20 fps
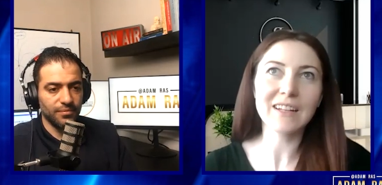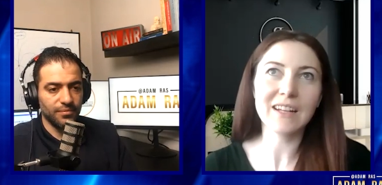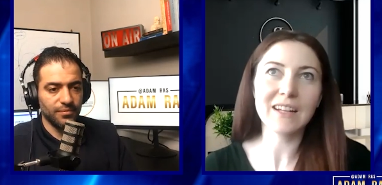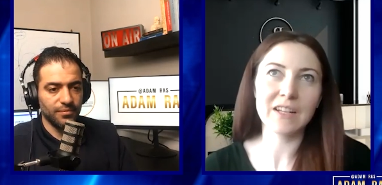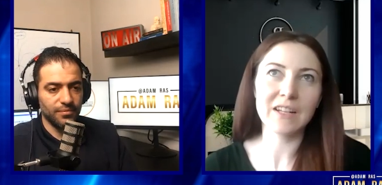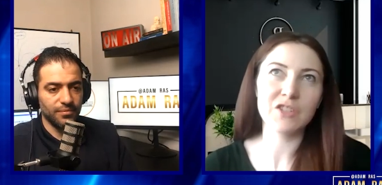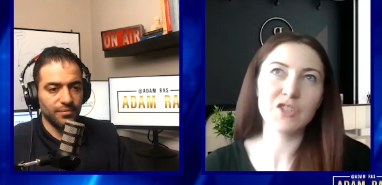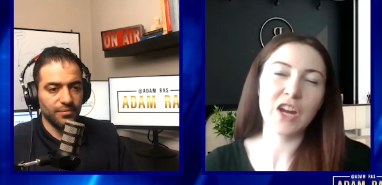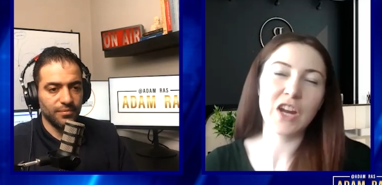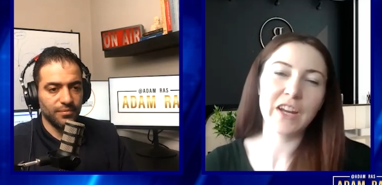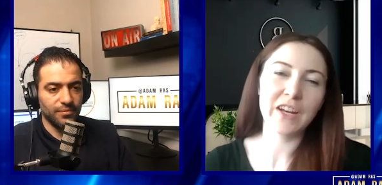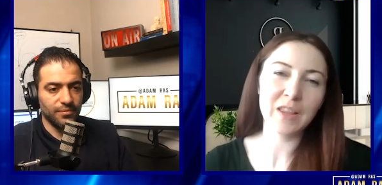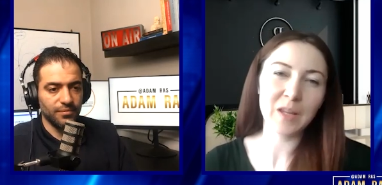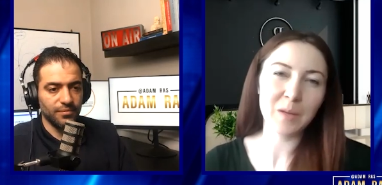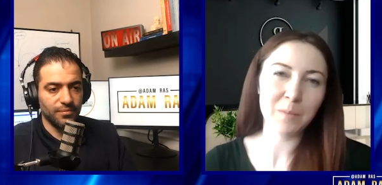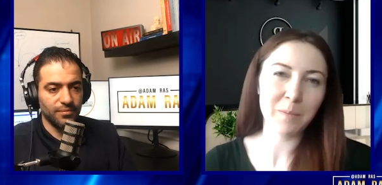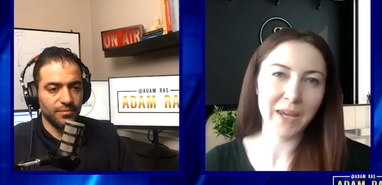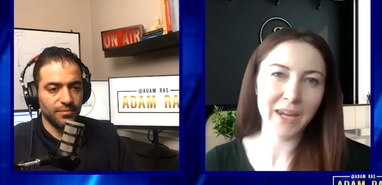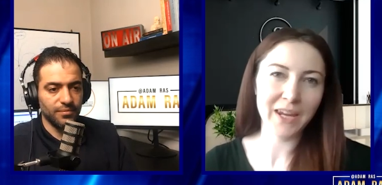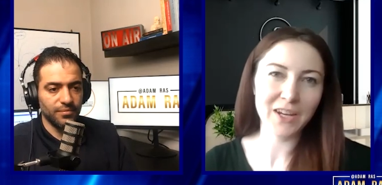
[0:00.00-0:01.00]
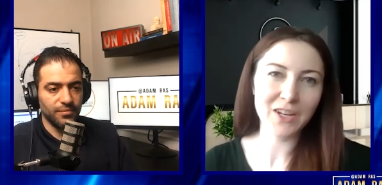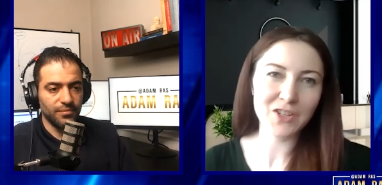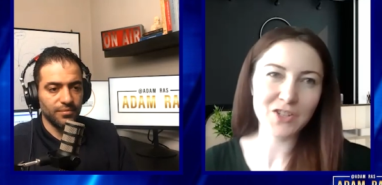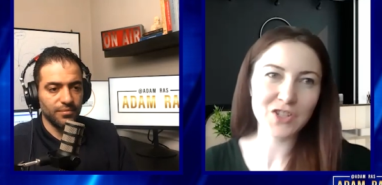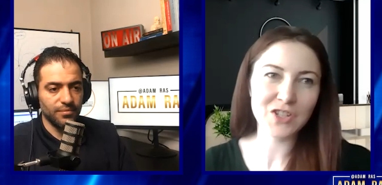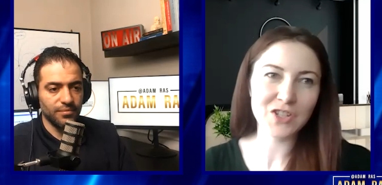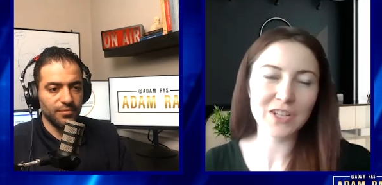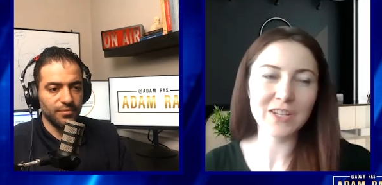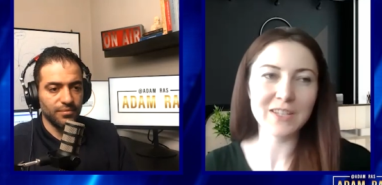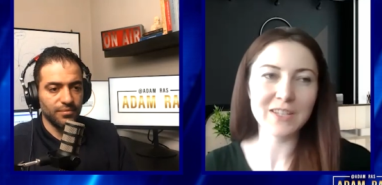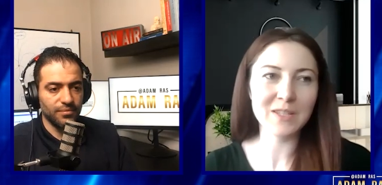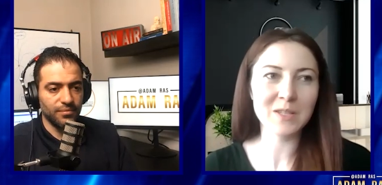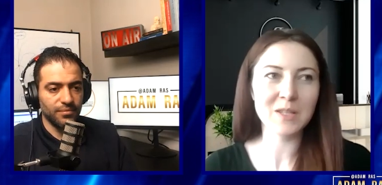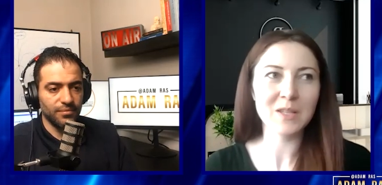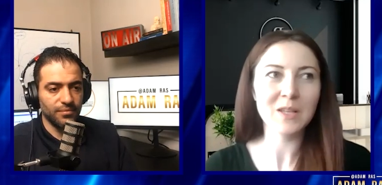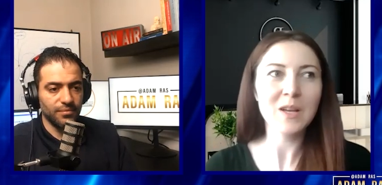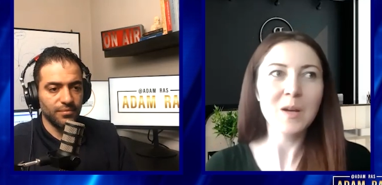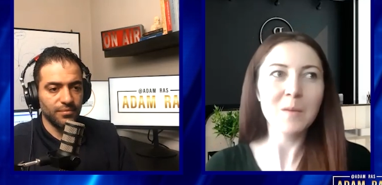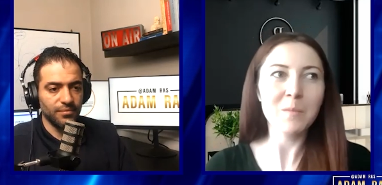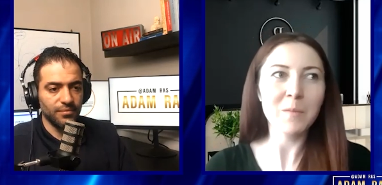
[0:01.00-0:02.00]
Speaker 1: uh, Janet LePage is
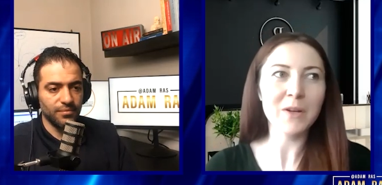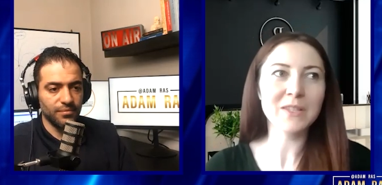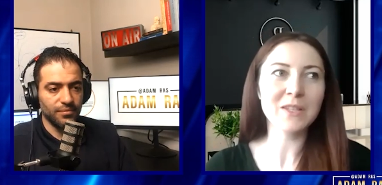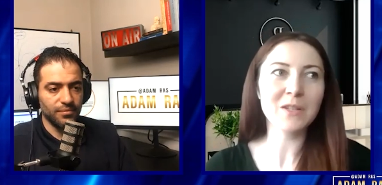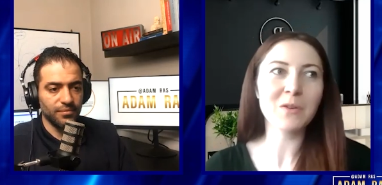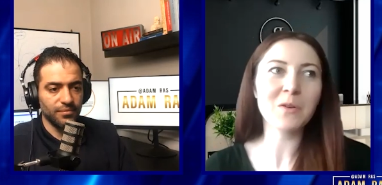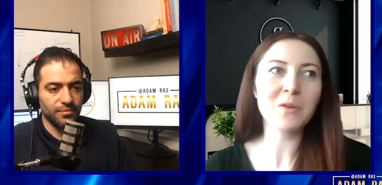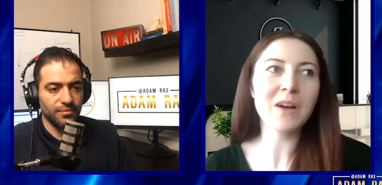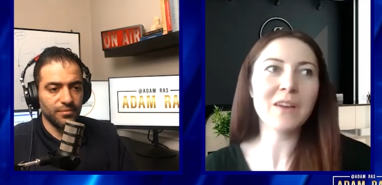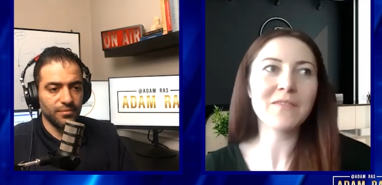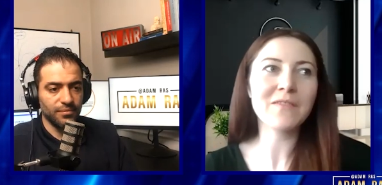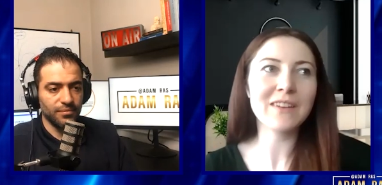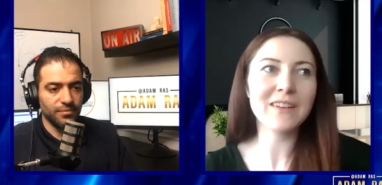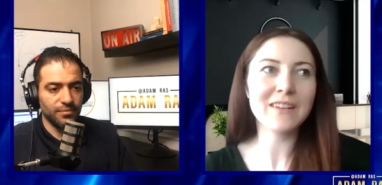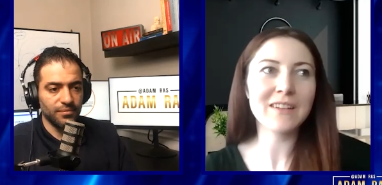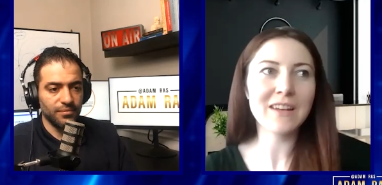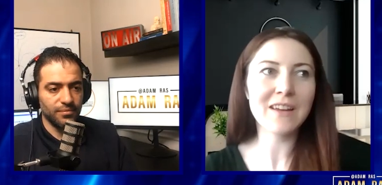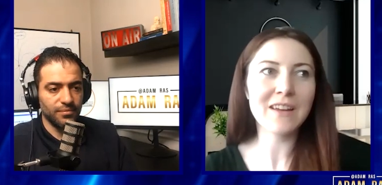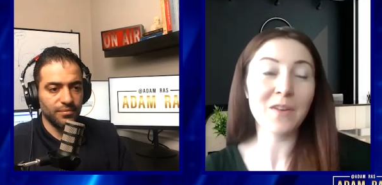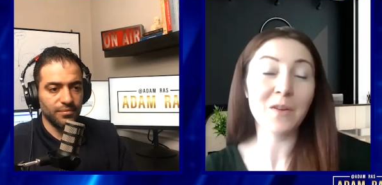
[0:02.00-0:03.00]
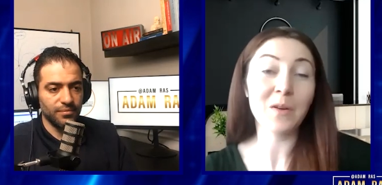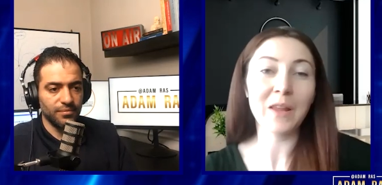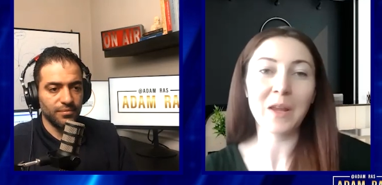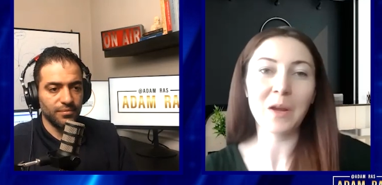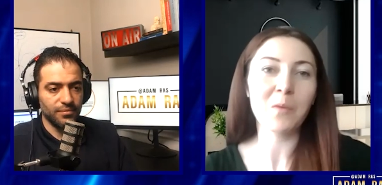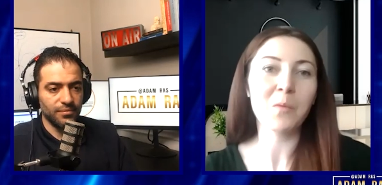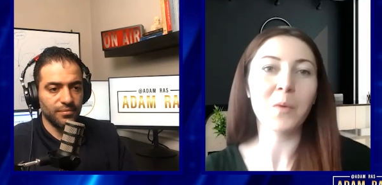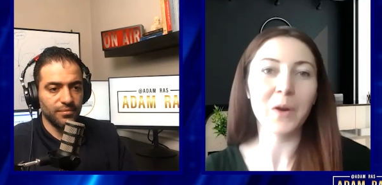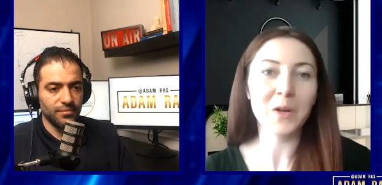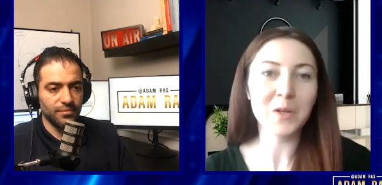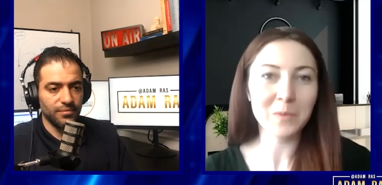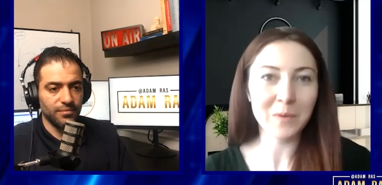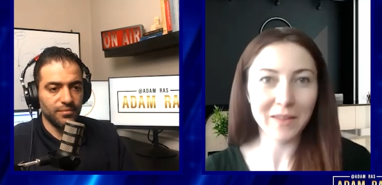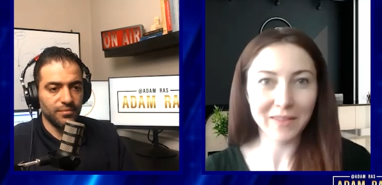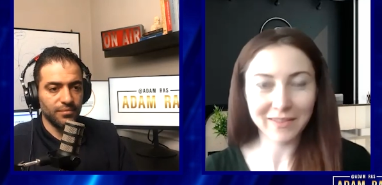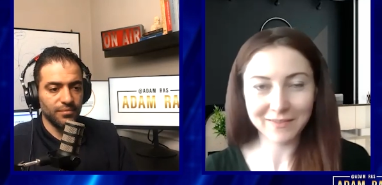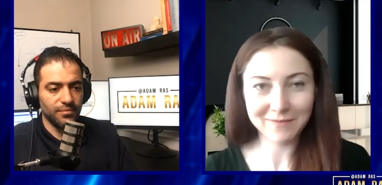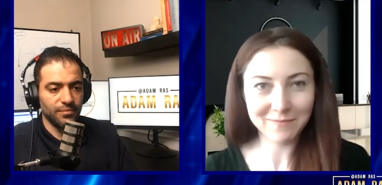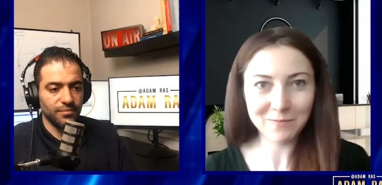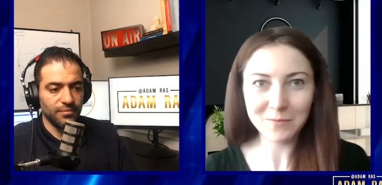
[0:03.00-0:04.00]
a person who I'm, I have not like worked with